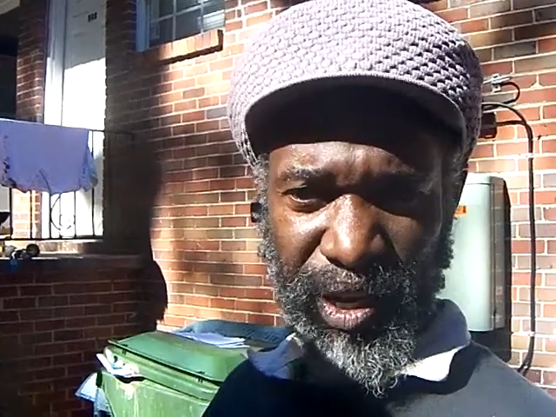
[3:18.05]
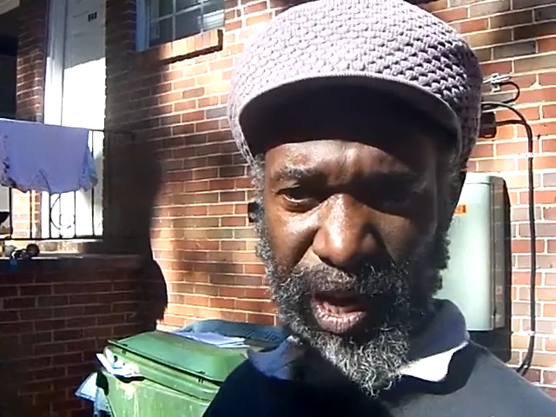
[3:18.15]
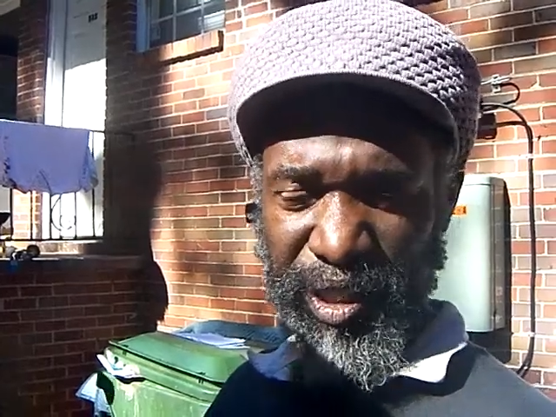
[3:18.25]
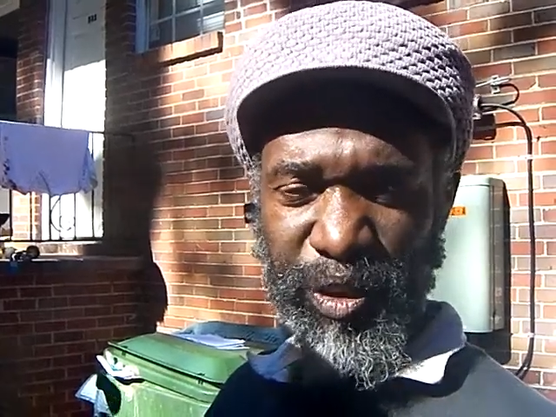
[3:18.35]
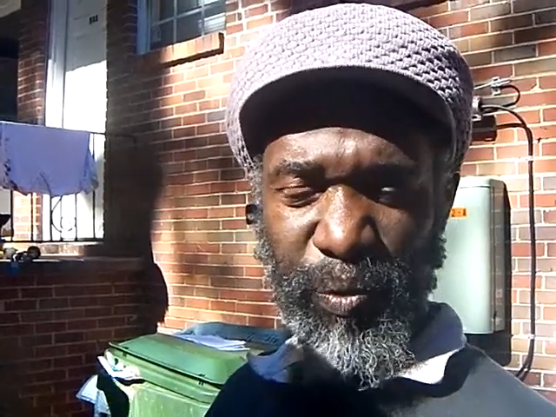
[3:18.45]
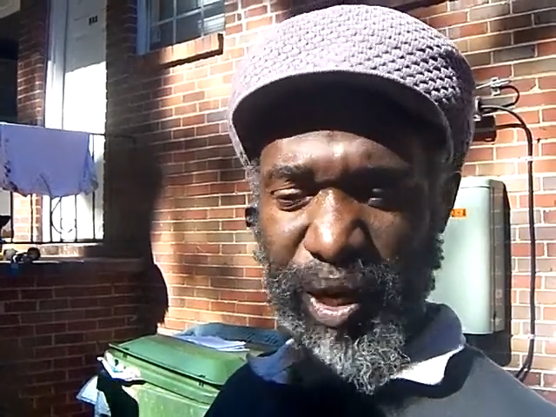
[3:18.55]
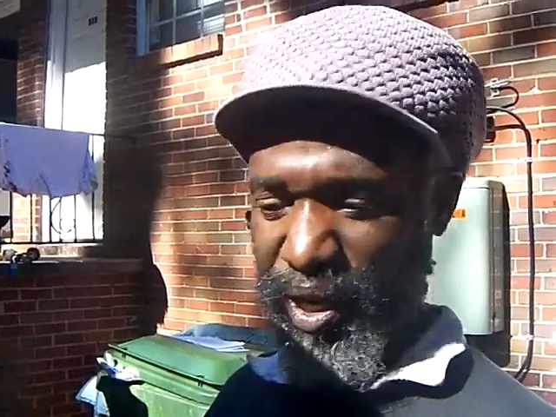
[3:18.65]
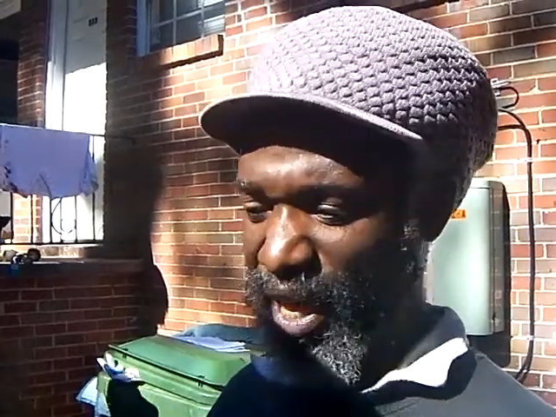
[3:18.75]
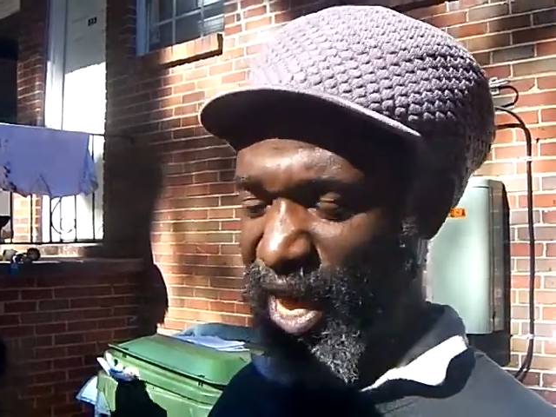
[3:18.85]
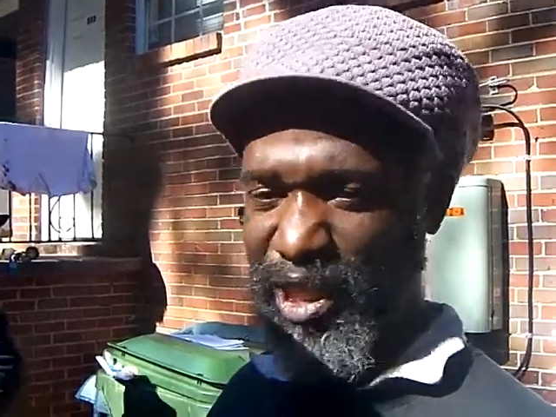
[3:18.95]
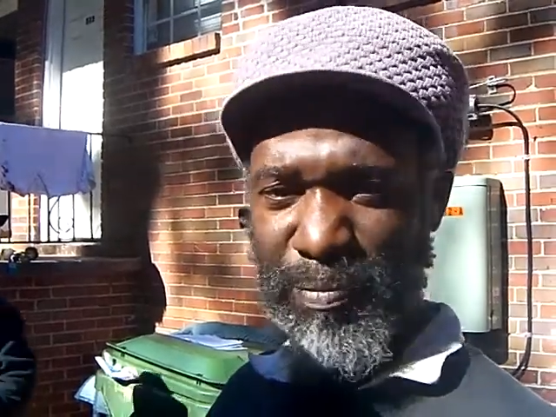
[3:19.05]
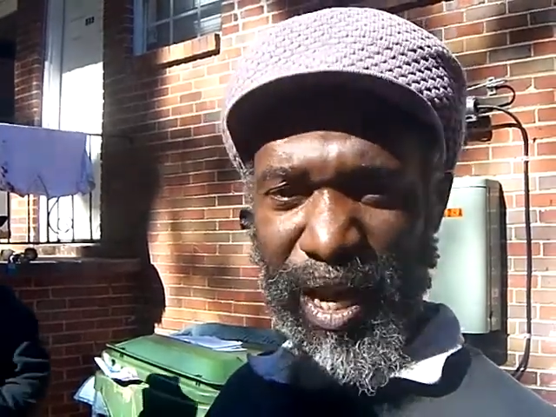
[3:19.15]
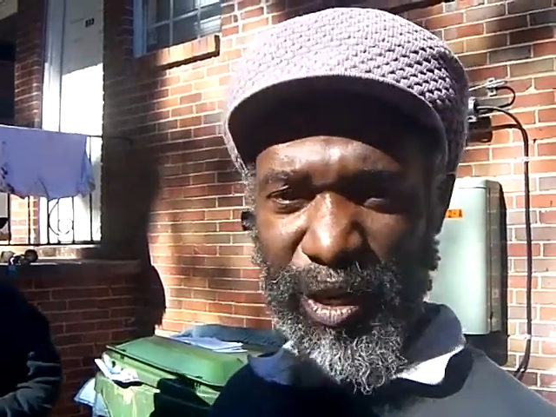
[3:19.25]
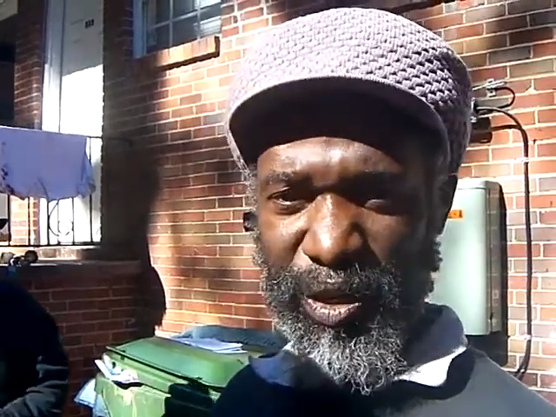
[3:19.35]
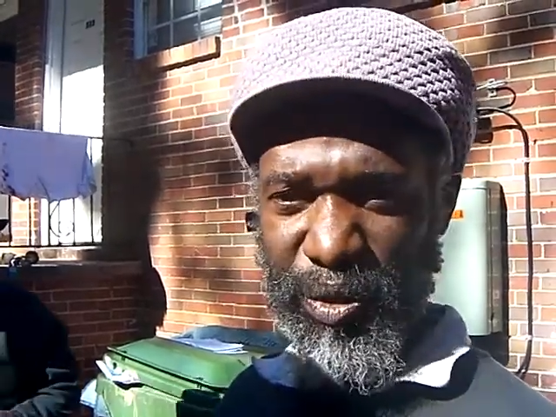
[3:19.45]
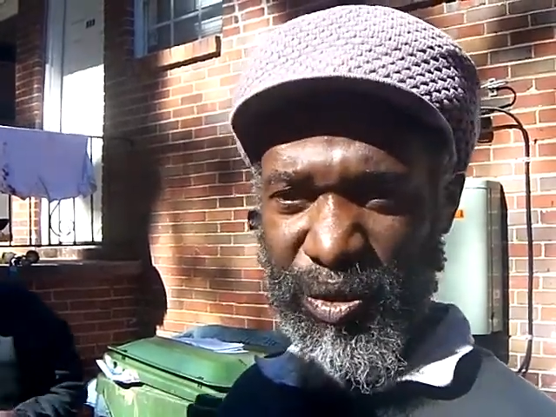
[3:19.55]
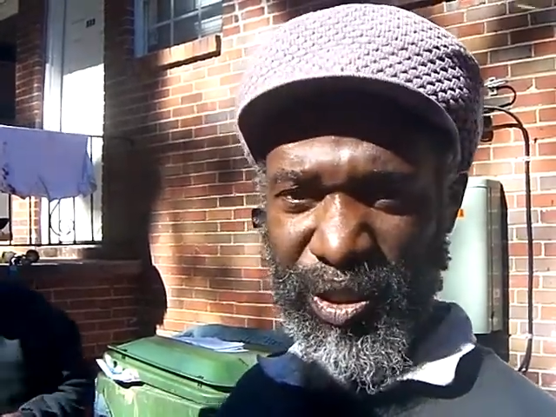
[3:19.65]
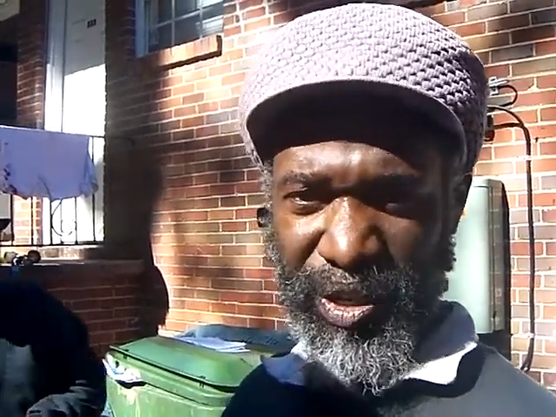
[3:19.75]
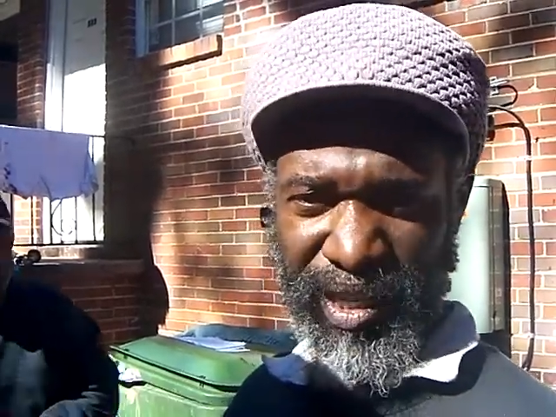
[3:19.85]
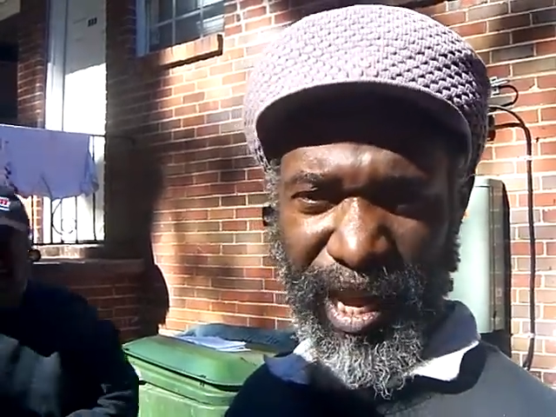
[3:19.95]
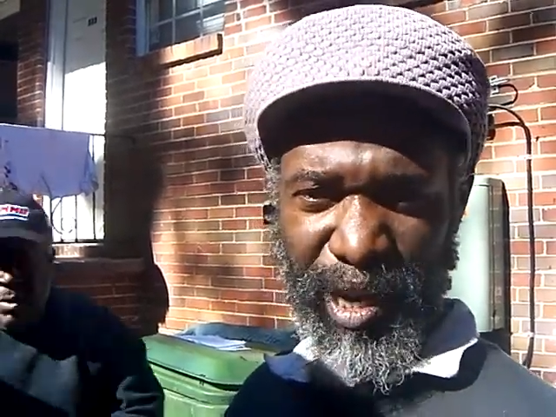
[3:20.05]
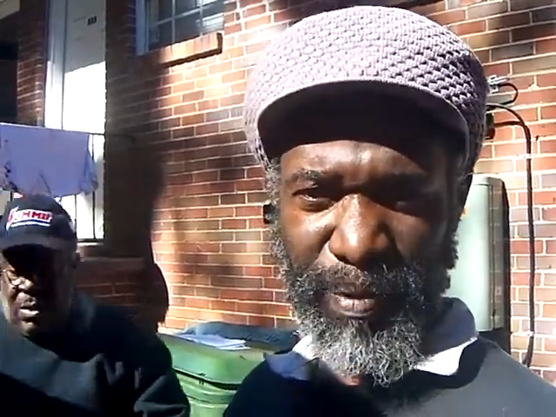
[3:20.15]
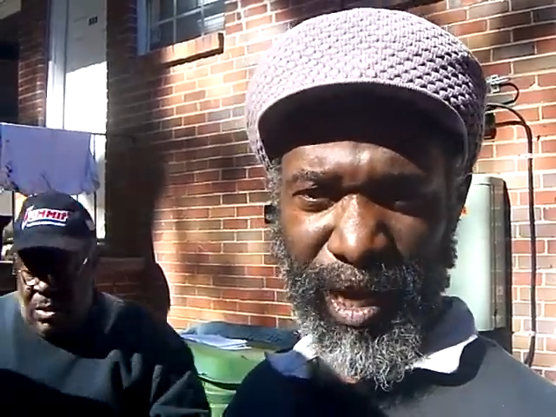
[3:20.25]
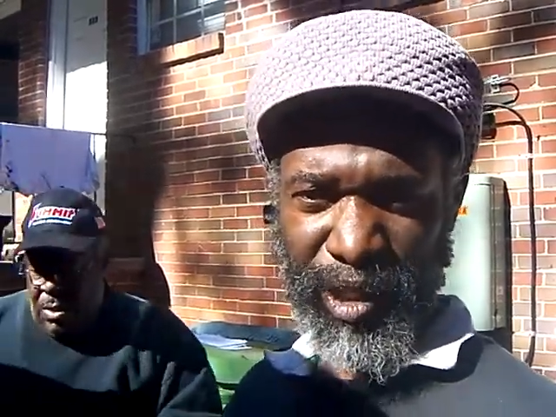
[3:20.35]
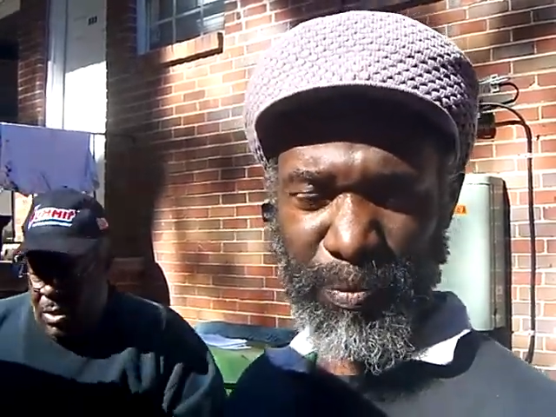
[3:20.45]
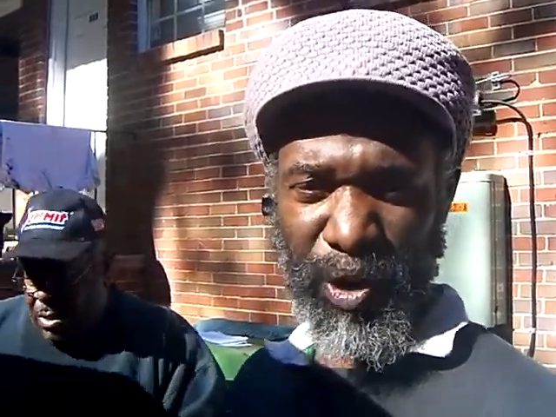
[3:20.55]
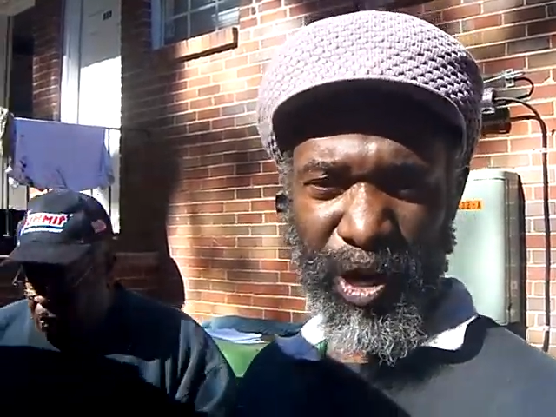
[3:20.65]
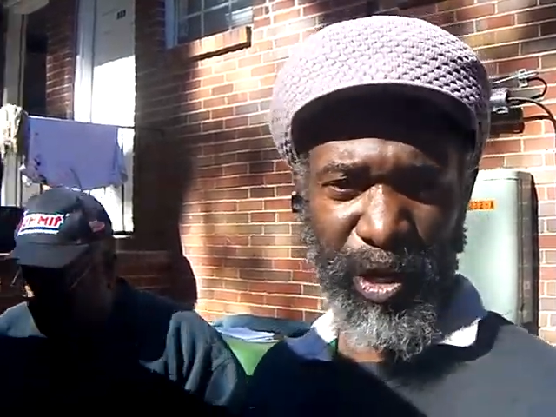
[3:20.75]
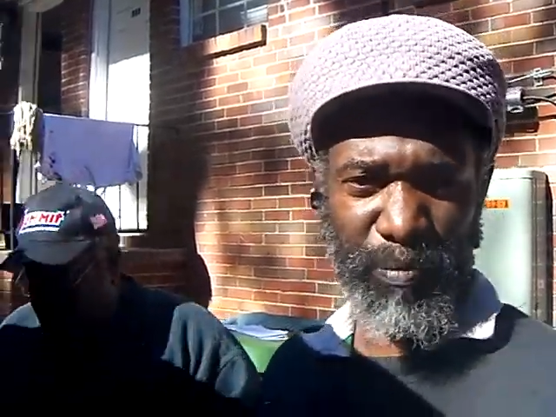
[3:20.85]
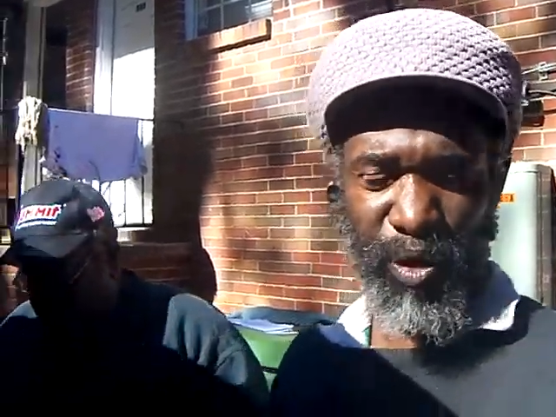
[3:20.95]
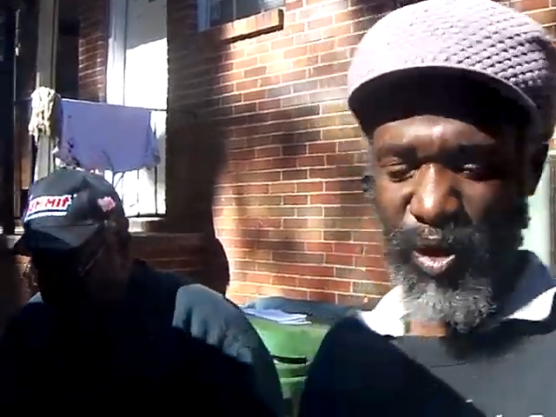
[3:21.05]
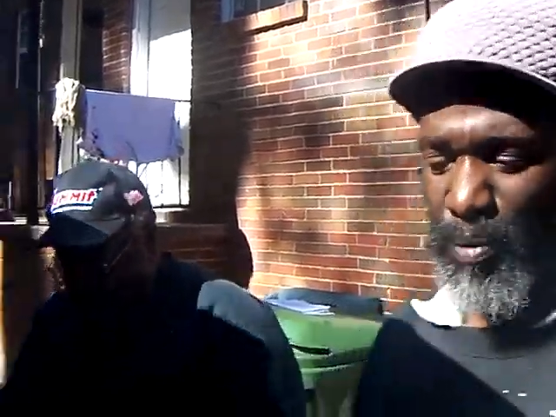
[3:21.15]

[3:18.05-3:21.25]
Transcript: Okay, so when the gas molecules are ignited by the spark and